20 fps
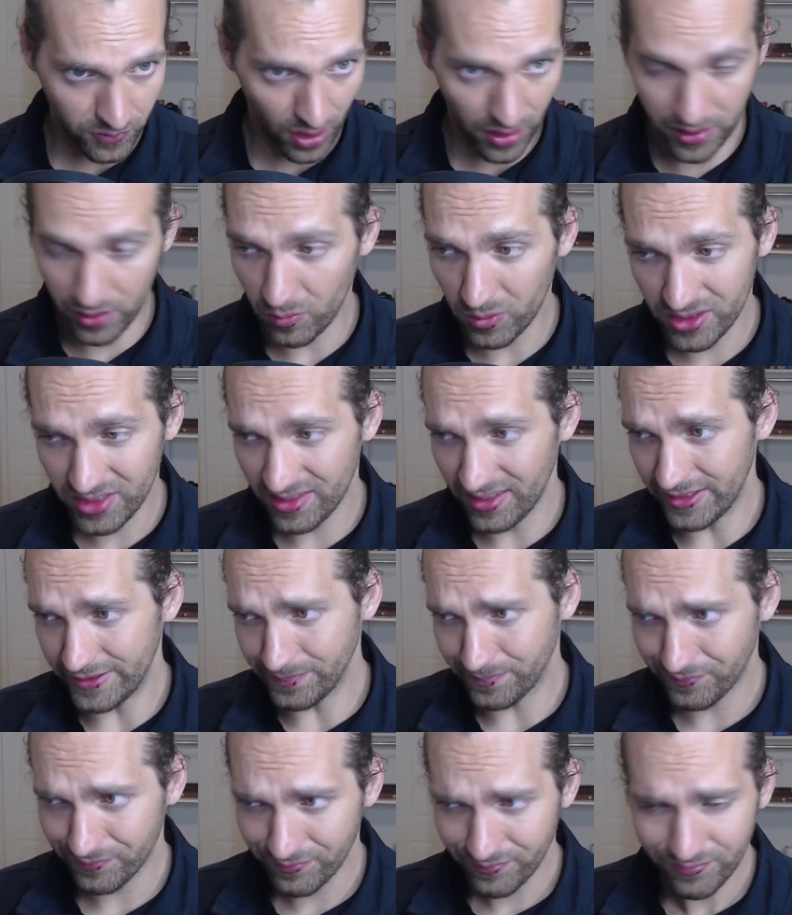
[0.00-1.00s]
we're
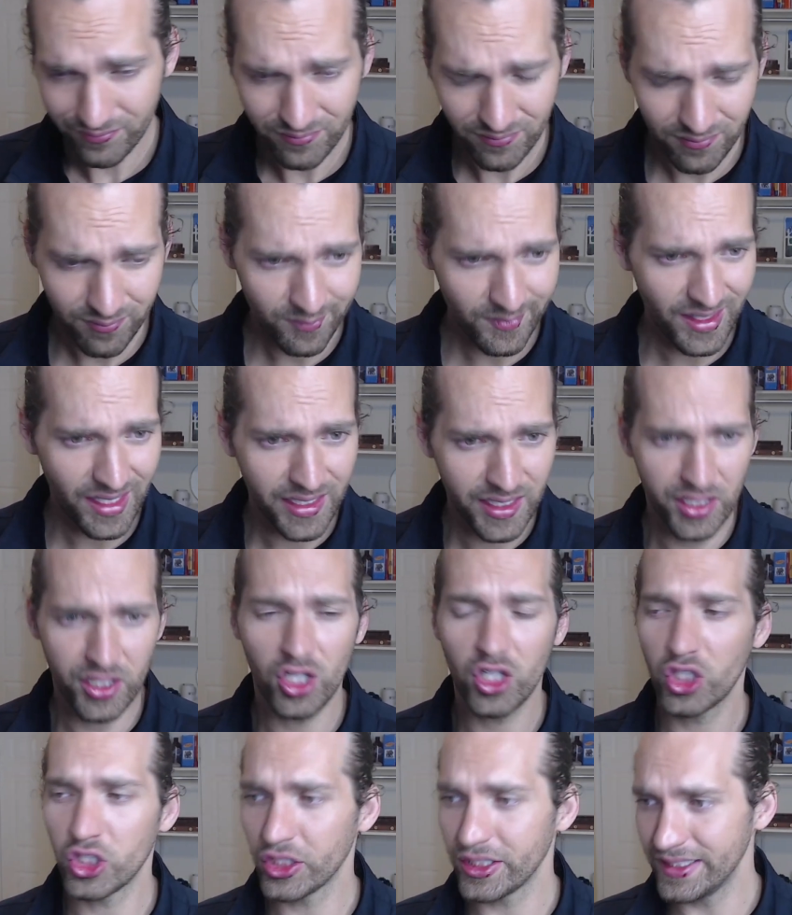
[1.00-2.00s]
still in
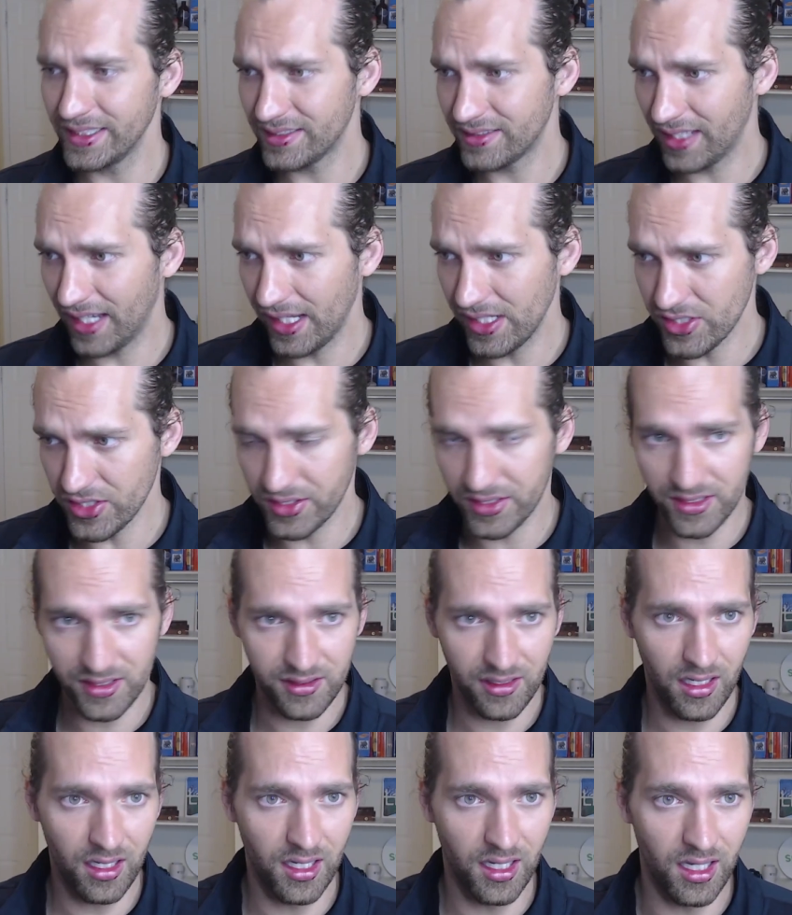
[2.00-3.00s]
the early
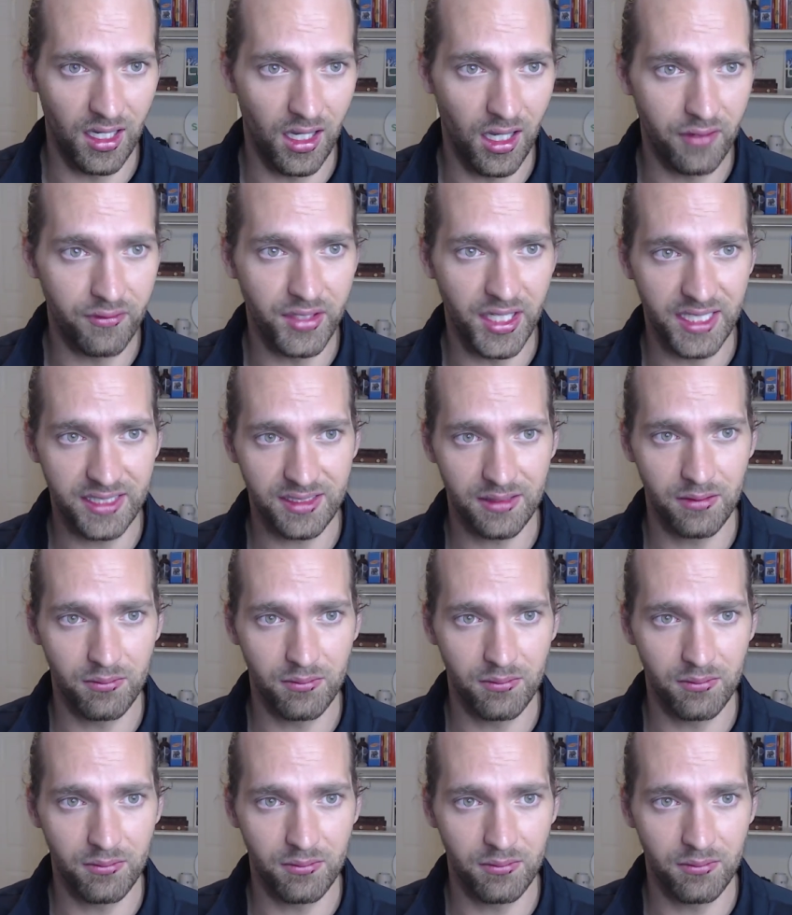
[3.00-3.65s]
stages of this, and